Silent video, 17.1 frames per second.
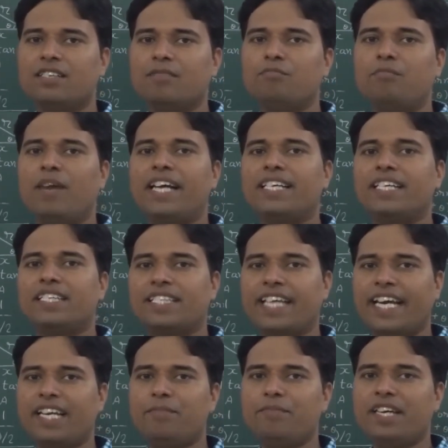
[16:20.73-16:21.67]
minus
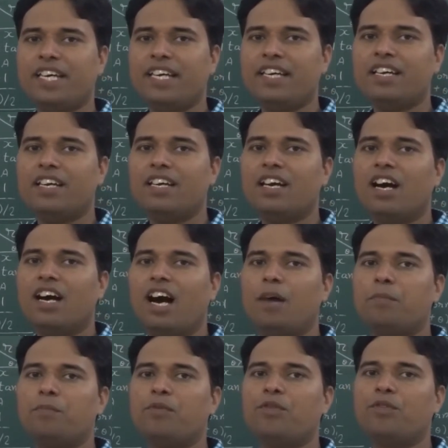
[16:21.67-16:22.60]
tan b
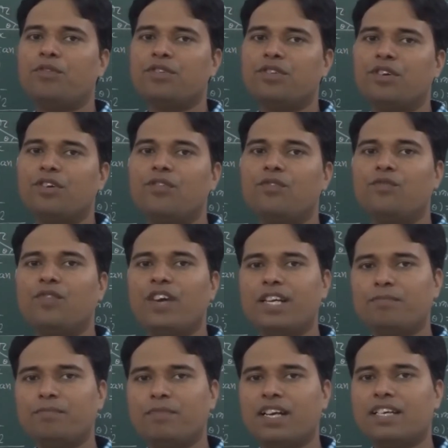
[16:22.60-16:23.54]
upon
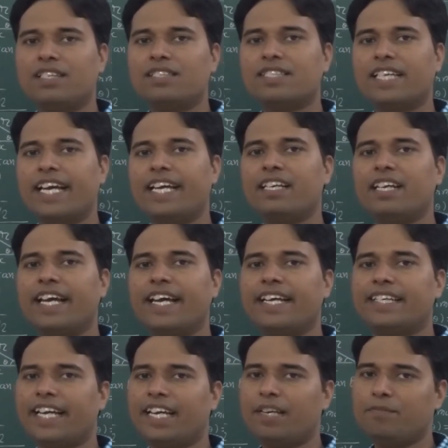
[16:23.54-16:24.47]
1 plus tan a
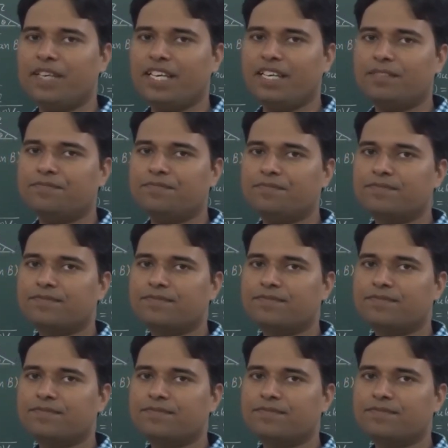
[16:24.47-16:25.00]
tan b.